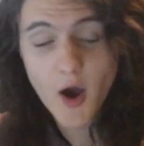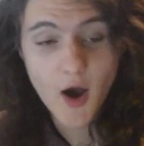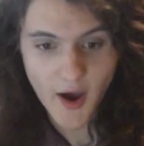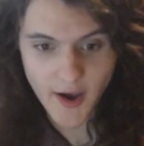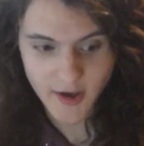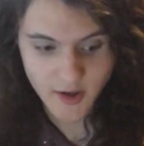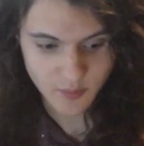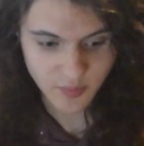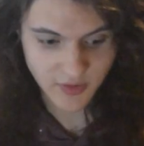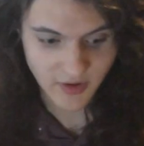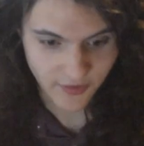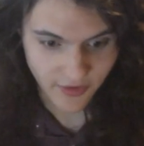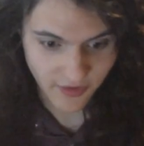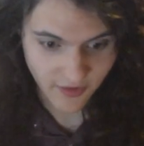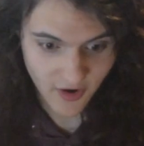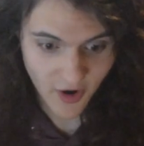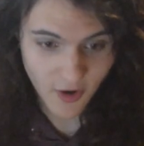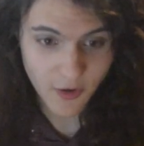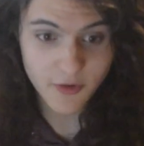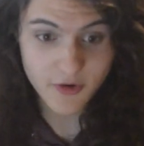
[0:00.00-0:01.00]
I unplugged the
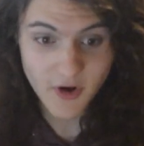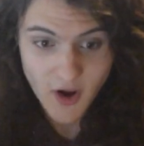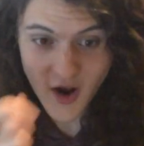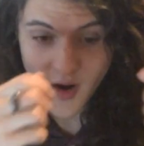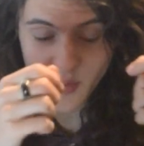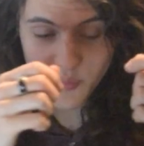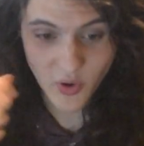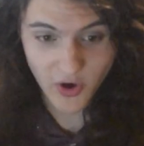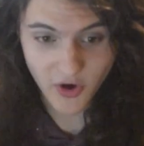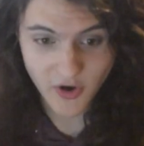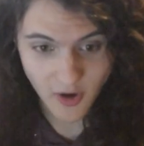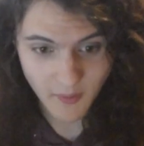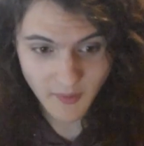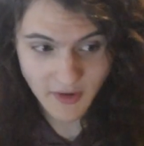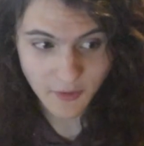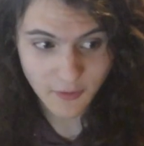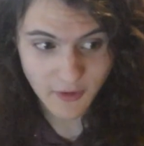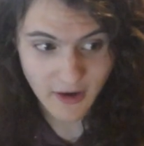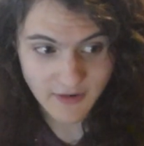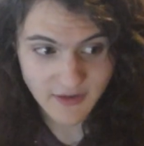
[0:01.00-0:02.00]
code, I put a comment
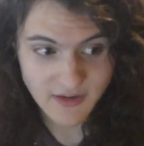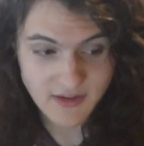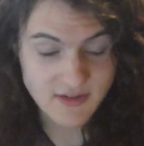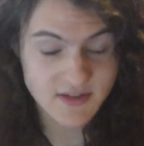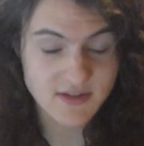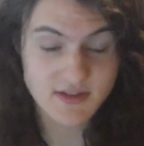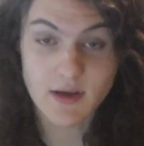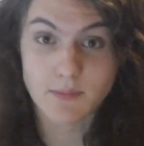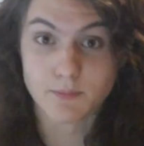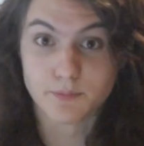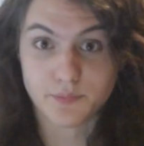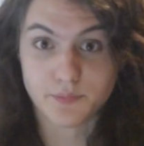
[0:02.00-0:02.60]
around it that said,